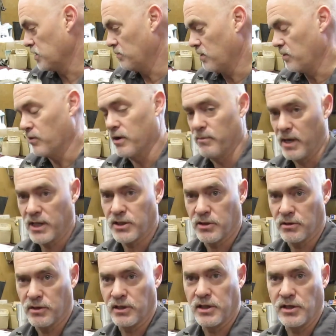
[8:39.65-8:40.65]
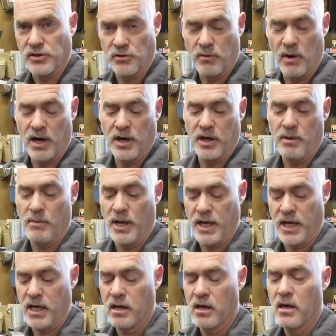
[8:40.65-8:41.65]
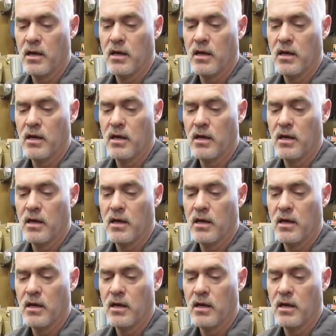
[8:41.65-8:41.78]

and we want to make sure that these are right on the money.